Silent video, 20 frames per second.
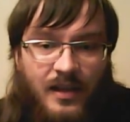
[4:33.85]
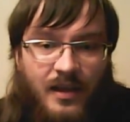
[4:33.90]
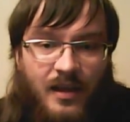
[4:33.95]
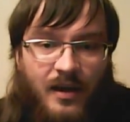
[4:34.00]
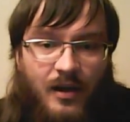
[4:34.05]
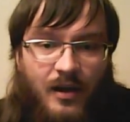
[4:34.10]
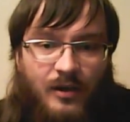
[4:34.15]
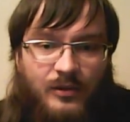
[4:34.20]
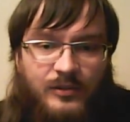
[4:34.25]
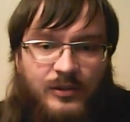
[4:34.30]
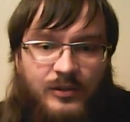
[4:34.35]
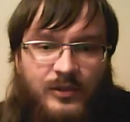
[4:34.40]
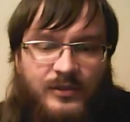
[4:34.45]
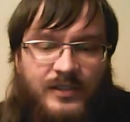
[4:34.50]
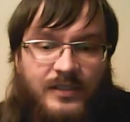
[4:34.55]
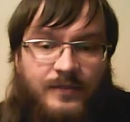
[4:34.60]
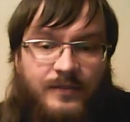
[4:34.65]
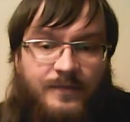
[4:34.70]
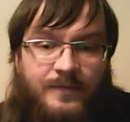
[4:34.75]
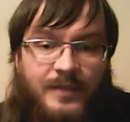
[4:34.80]
Also
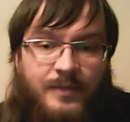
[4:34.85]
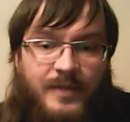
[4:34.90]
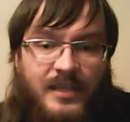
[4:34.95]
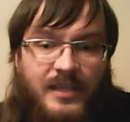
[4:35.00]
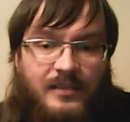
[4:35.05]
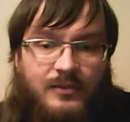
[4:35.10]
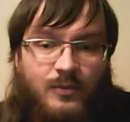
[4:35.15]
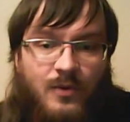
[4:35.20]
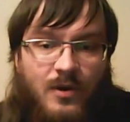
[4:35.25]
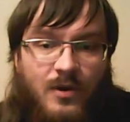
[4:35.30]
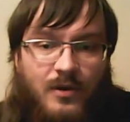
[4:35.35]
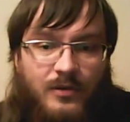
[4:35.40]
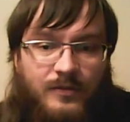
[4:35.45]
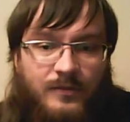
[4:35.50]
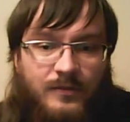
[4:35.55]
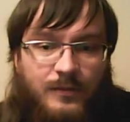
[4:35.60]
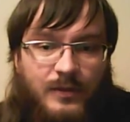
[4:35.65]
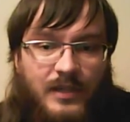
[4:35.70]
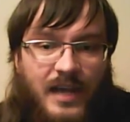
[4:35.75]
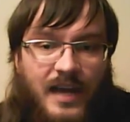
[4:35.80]
said female dwarf
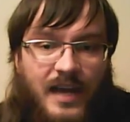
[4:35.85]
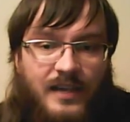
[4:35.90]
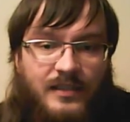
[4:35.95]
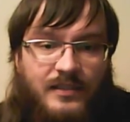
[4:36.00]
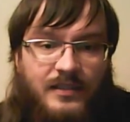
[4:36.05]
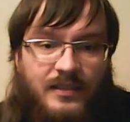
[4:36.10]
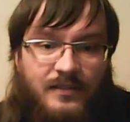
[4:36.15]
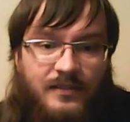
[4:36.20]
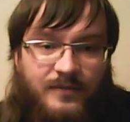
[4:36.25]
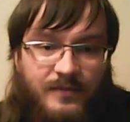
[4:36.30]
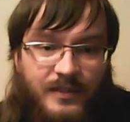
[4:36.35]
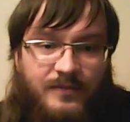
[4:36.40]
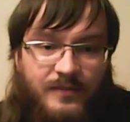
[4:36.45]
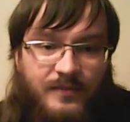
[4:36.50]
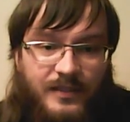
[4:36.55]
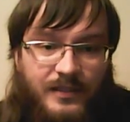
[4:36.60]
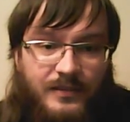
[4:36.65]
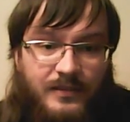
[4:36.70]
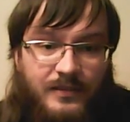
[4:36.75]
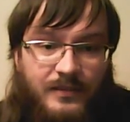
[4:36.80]
will act
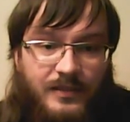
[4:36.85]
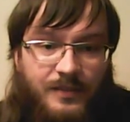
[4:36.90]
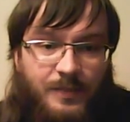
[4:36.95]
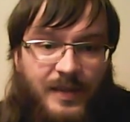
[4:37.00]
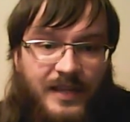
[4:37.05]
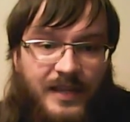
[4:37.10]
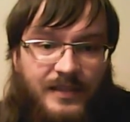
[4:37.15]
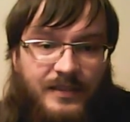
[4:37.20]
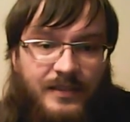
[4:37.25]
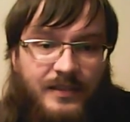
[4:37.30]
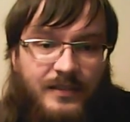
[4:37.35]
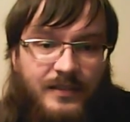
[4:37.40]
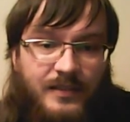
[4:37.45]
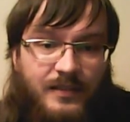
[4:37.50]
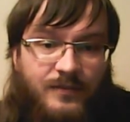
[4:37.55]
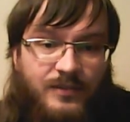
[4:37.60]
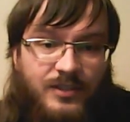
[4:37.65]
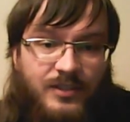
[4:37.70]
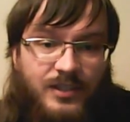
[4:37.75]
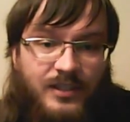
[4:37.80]
different depending
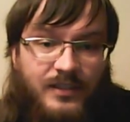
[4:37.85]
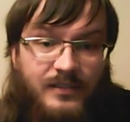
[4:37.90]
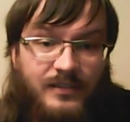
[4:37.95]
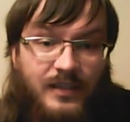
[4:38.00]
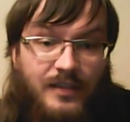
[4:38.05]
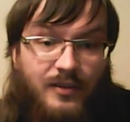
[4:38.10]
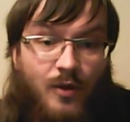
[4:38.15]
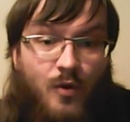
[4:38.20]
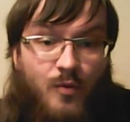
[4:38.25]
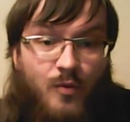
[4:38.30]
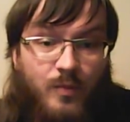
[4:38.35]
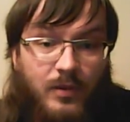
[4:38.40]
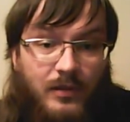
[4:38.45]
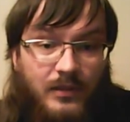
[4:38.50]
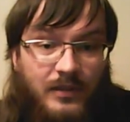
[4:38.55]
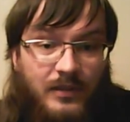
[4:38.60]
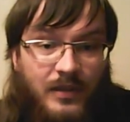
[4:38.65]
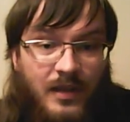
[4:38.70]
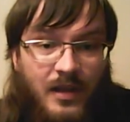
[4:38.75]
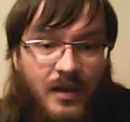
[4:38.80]
if she is a
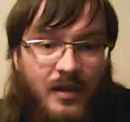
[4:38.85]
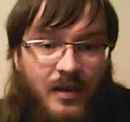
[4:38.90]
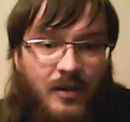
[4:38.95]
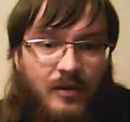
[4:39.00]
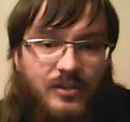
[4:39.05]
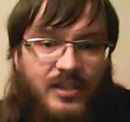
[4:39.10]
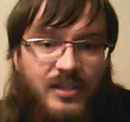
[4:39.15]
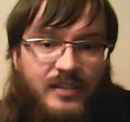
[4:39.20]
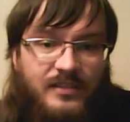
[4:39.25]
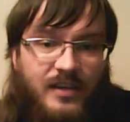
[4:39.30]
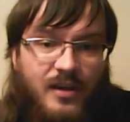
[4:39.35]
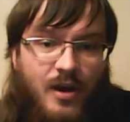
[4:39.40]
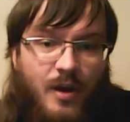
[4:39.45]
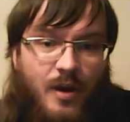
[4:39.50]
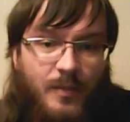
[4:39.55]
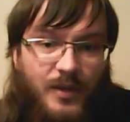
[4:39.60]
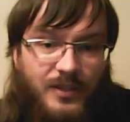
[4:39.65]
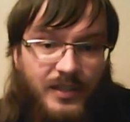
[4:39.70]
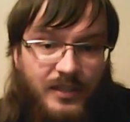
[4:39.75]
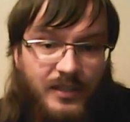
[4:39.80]
noble or just a
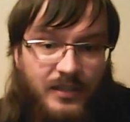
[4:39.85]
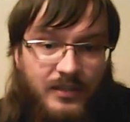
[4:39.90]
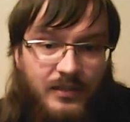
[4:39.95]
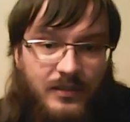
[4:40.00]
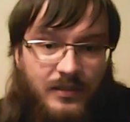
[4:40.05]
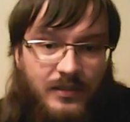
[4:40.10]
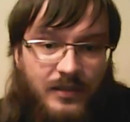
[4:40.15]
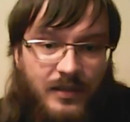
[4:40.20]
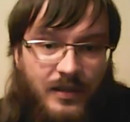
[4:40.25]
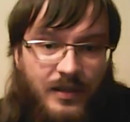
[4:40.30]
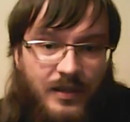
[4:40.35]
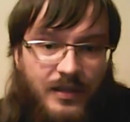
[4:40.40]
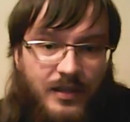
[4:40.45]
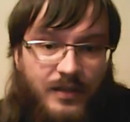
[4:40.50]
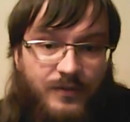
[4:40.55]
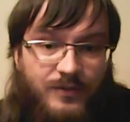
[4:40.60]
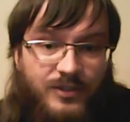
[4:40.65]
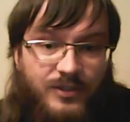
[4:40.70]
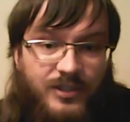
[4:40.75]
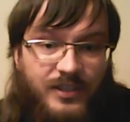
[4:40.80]
commoner,
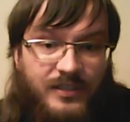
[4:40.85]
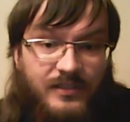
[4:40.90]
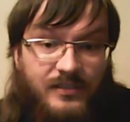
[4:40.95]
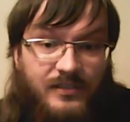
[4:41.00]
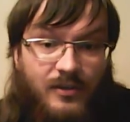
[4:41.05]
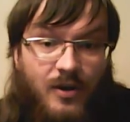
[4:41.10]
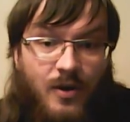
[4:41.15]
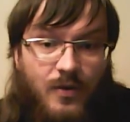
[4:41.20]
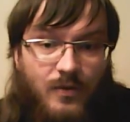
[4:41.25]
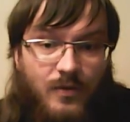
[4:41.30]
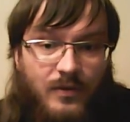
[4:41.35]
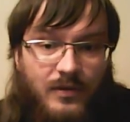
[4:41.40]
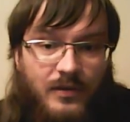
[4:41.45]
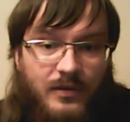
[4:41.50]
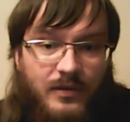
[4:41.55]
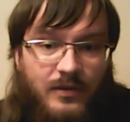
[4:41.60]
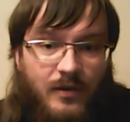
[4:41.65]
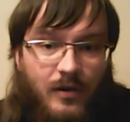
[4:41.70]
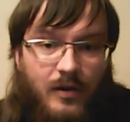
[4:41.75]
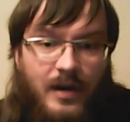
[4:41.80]
if she is a rogue
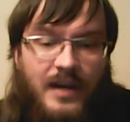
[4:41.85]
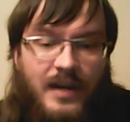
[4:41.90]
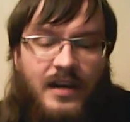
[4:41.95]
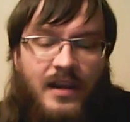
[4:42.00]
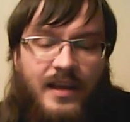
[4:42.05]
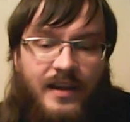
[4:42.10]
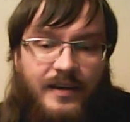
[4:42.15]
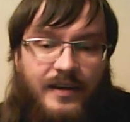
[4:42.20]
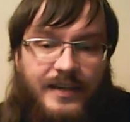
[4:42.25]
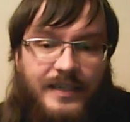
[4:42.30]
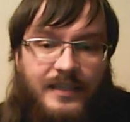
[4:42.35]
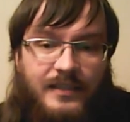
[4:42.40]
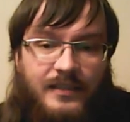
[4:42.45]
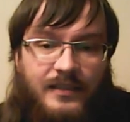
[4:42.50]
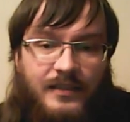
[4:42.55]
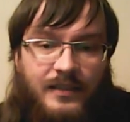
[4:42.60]
or a cleric.